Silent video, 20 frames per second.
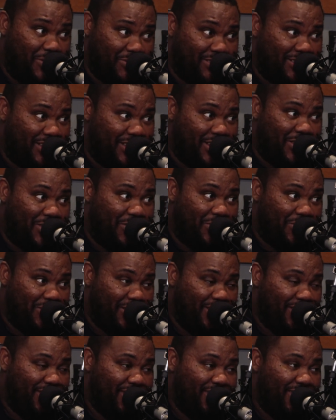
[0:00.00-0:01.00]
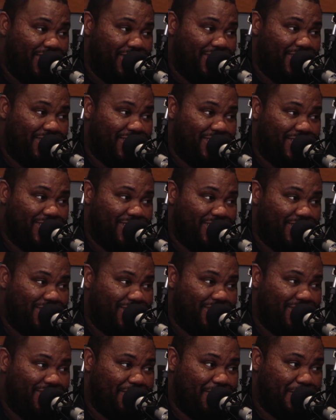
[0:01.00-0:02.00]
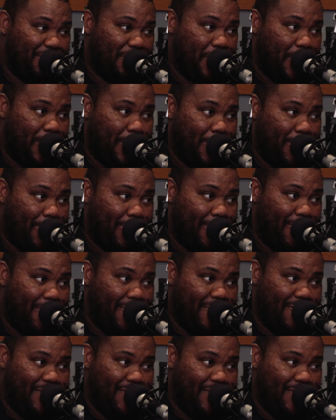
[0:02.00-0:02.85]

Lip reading: Exactly. It's like, all right, you're gonna have to go.